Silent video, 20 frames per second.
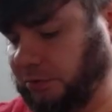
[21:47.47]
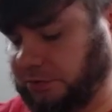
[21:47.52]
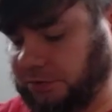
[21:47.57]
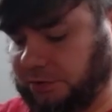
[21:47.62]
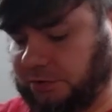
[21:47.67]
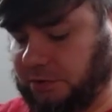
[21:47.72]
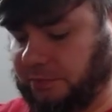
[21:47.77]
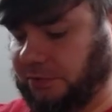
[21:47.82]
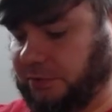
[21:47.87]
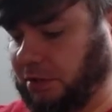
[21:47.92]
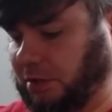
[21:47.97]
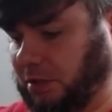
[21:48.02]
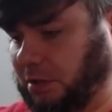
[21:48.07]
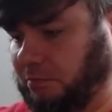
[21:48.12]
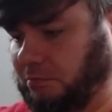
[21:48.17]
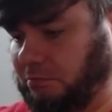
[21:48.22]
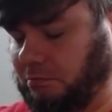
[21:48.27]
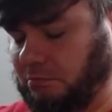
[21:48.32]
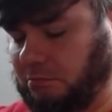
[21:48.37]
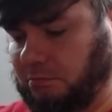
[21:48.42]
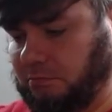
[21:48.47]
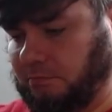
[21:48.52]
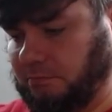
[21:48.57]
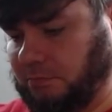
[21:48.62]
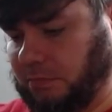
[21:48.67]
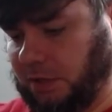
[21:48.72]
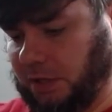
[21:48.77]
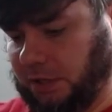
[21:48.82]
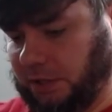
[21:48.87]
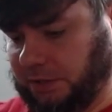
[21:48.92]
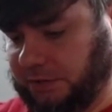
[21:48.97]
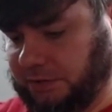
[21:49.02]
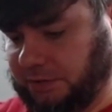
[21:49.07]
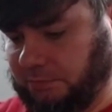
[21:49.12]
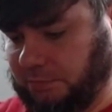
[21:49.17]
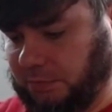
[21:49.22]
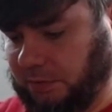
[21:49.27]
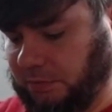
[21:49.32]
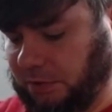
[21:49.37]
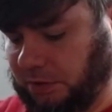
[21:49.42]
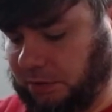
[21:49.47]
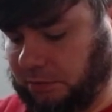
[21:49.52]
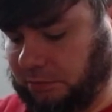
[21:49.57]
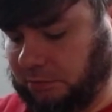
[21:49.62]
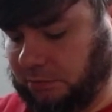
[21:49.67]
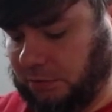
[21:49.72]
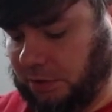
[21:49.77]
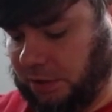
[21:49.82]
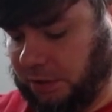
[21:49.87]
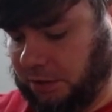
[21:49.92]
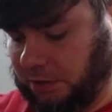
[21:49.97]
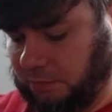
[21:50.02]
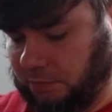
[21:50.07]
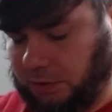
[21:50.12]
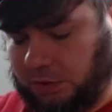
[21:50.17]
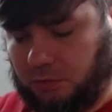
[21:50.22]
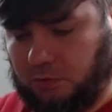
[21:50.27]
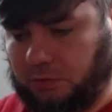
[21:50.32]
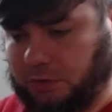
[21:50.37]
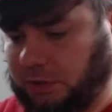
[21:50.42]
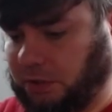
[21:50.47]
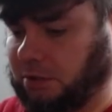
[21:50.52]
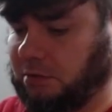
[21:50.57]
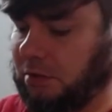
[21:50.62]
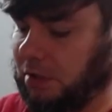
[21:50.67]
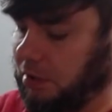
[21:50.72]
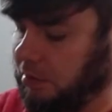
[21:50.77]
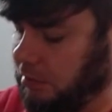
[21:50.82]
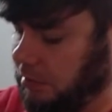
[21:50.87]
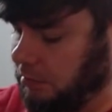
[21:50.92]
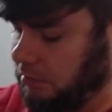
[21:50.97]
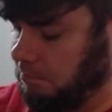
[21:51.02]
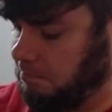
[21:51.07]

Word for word: or something, I guess maybe I can be holding it. I don't know.